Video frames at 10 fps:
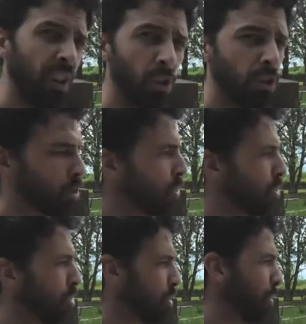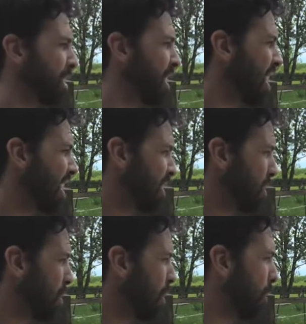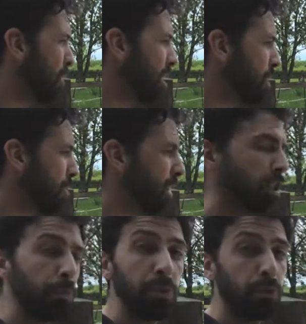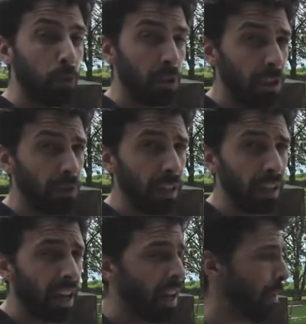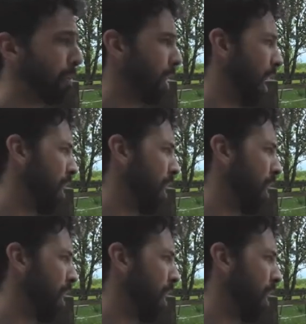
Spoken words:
They are not used to it, so we always need to be a little bit forgiving and